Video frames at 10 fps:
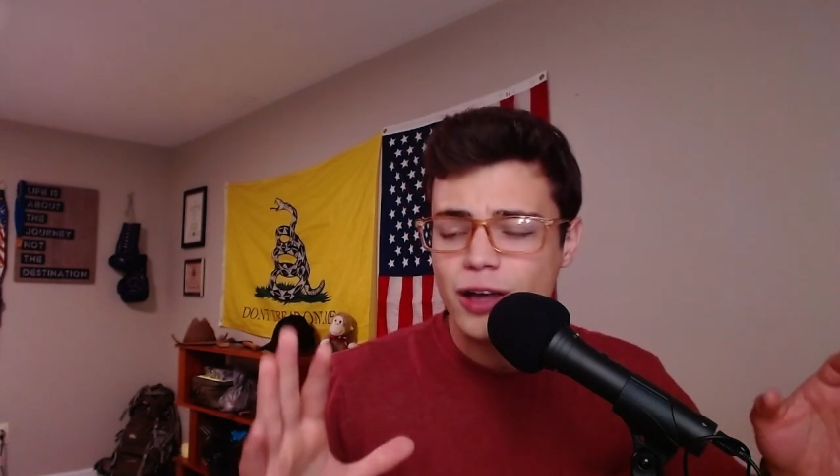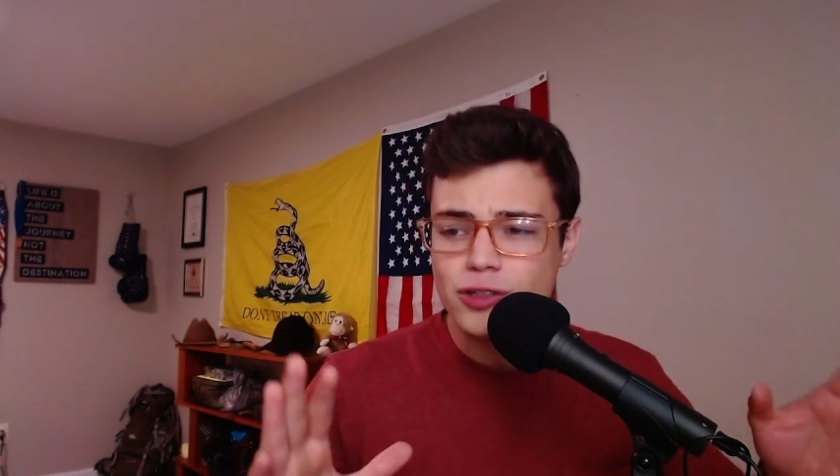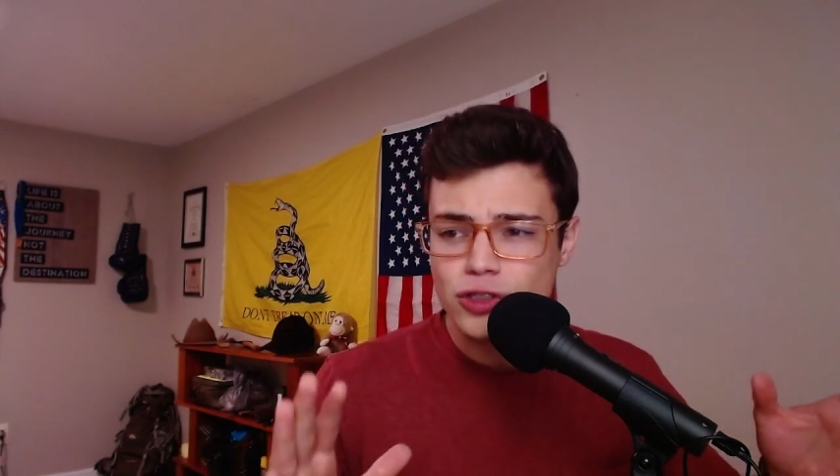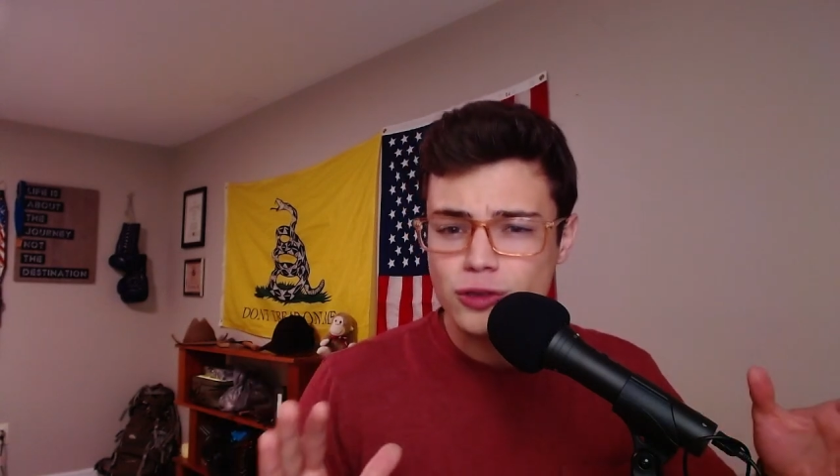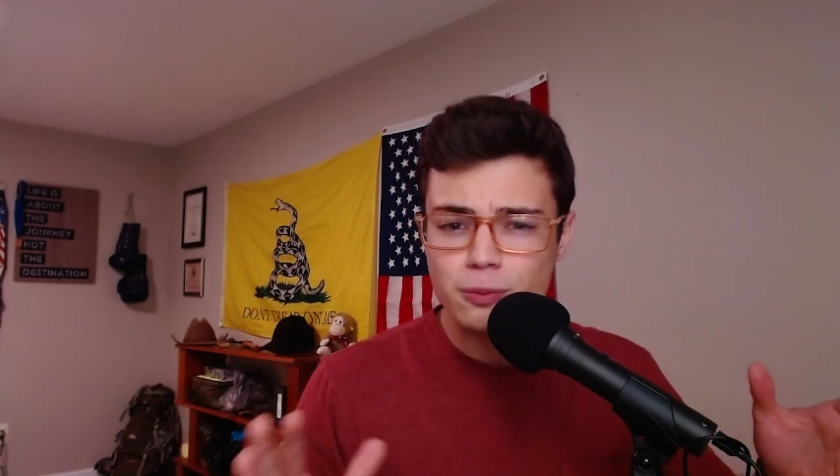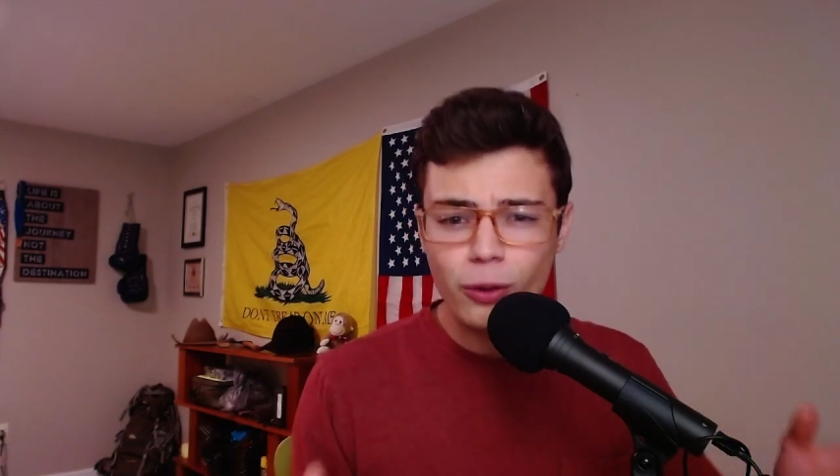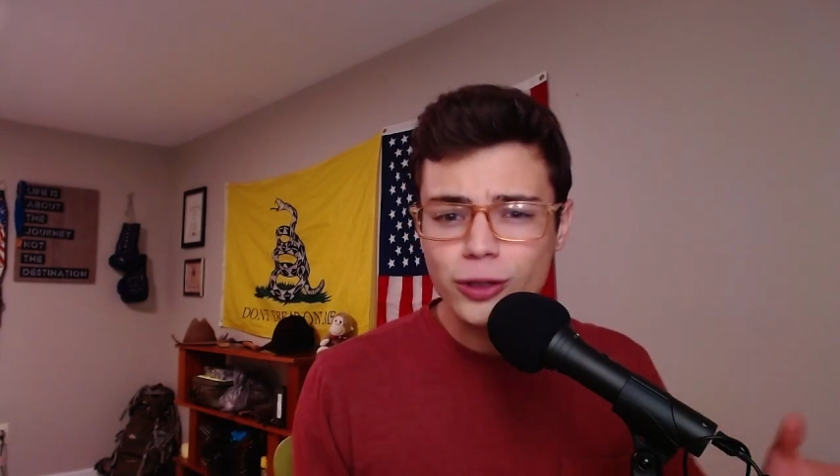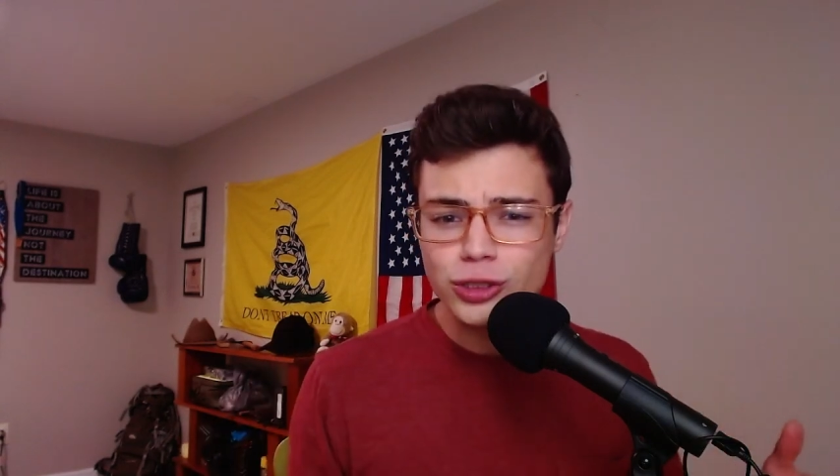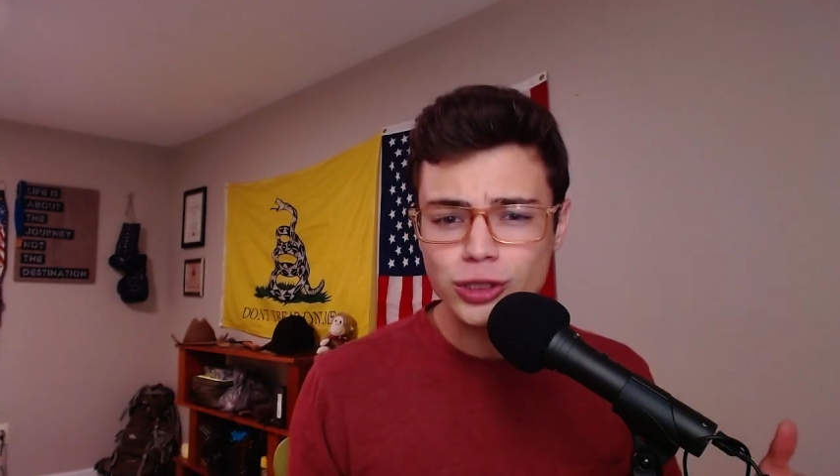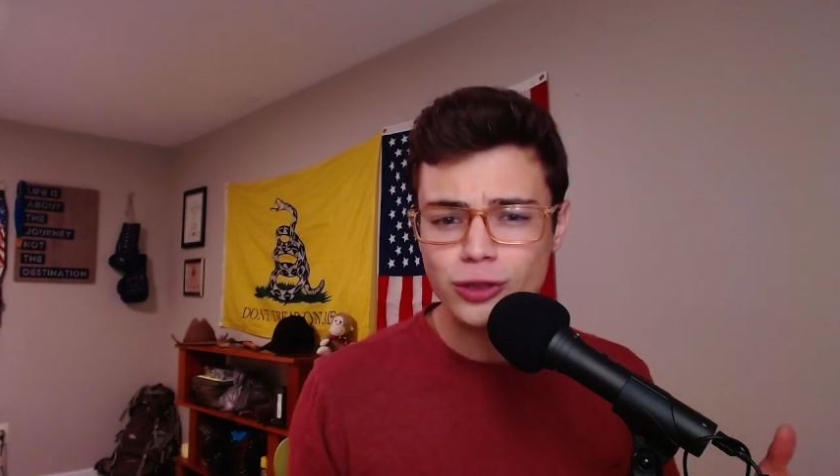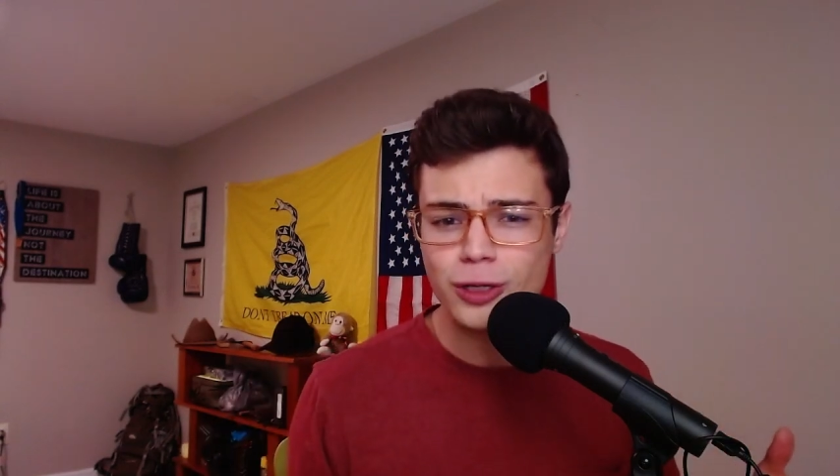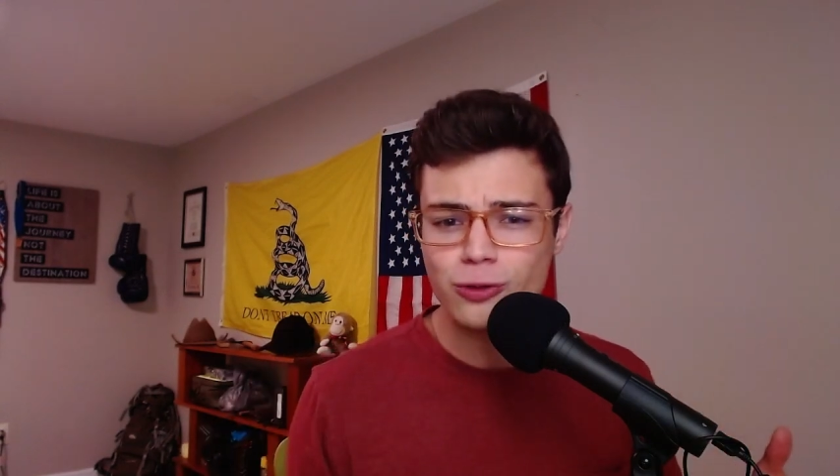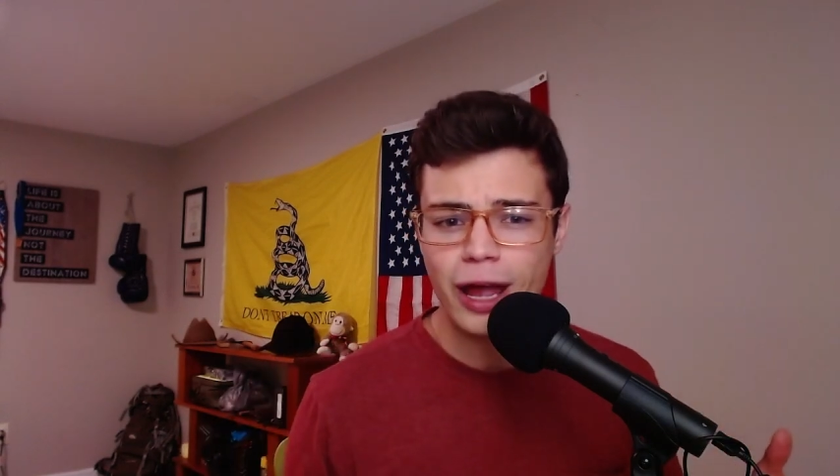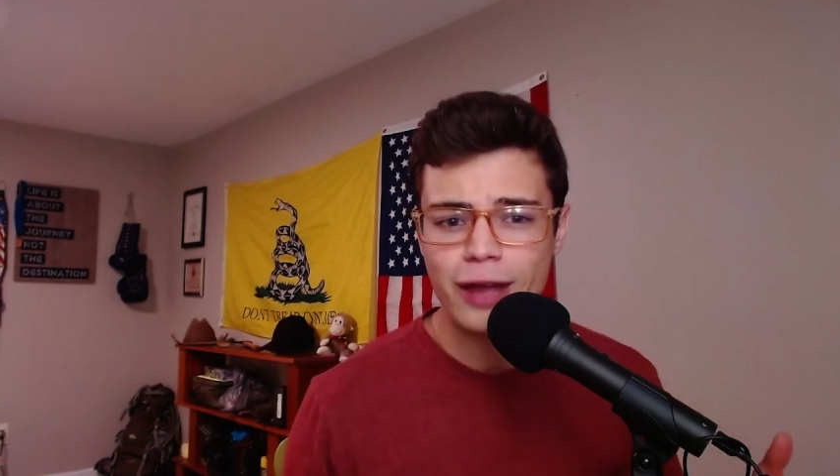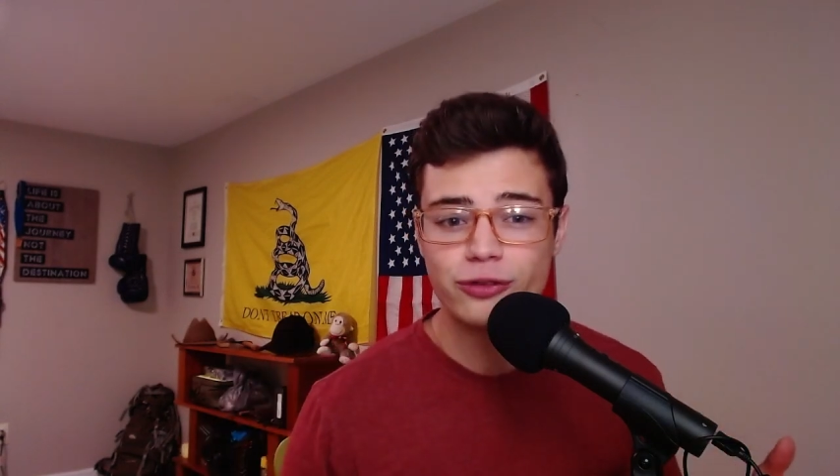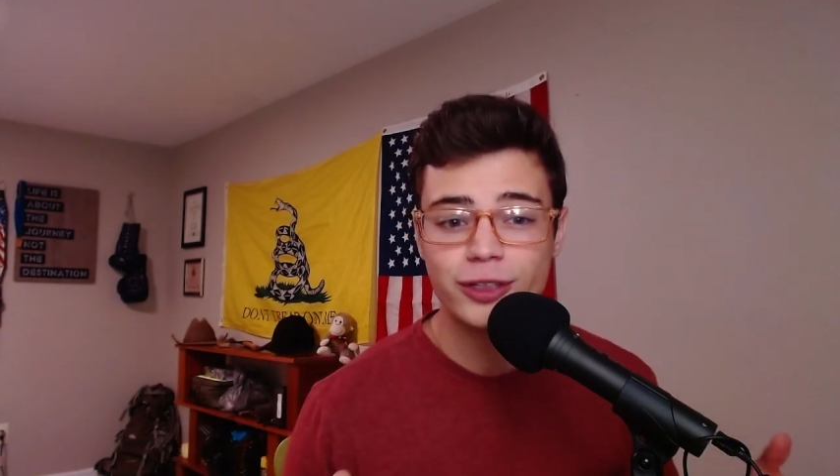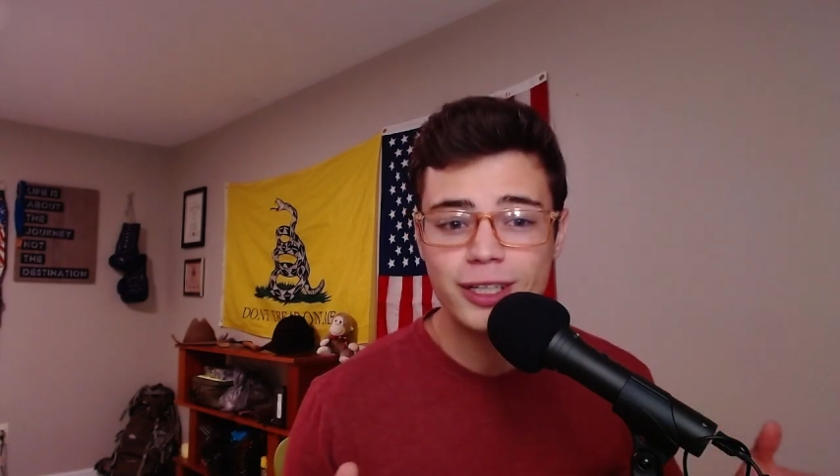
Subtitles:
sport shooting rifle,